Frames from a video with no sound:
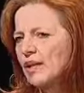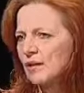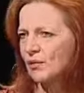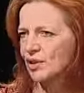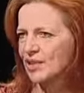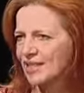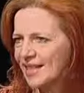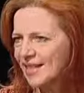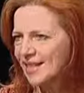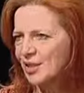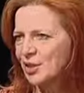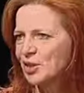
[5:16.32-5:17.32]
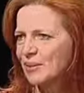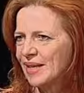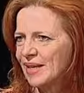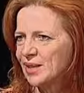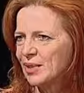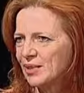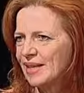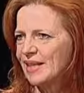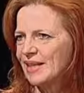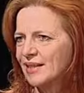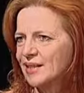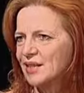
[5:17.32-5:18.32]
never intended to be a New
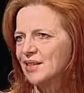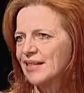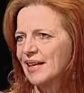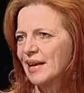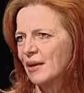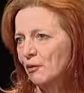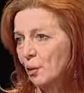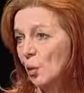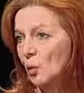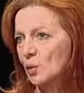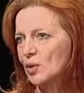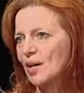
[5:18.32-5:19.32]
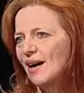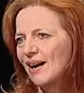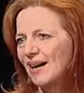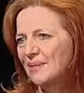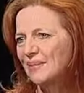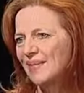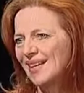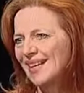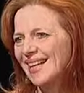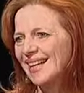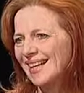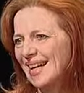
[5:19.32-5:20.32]
Zealand for all time
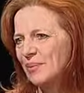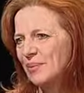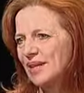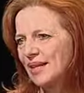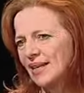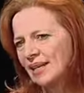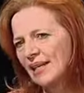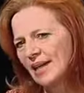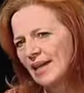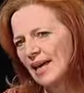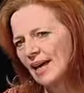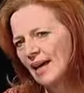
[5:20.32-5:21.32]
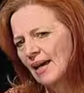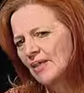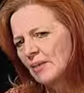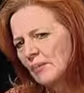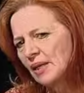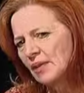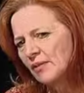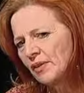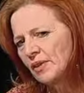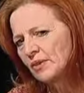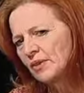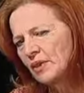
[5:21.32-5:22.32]
company. The
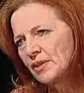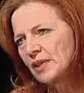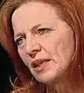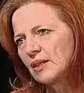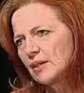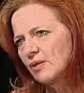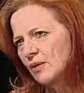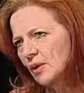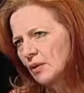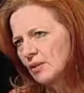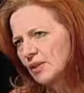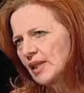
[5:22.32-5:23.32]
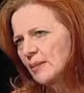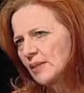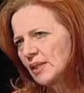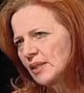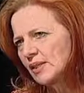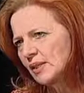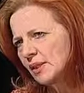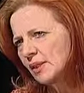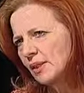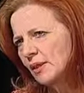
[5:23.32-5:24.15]
benefit for New Zealand of those companies is